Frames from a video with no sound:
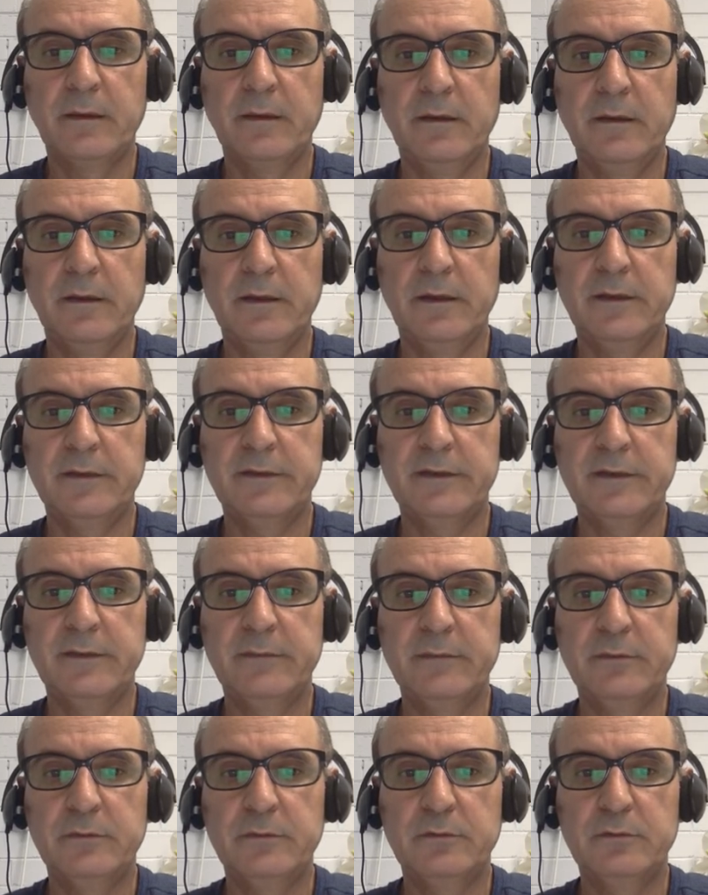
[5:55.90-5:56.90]

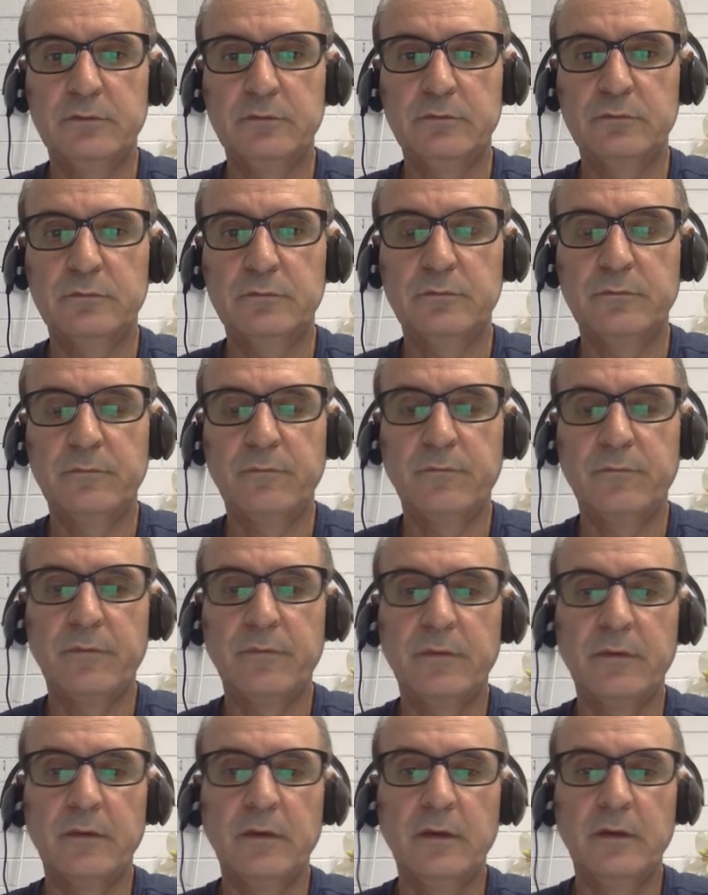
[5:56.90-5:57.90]
Example 2.
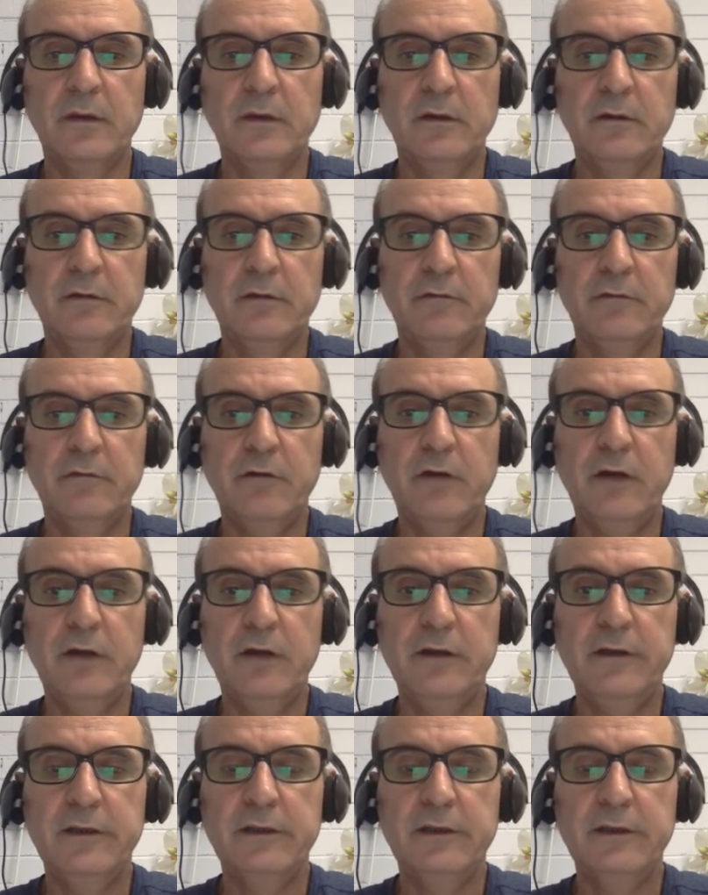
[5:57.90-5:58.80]
Find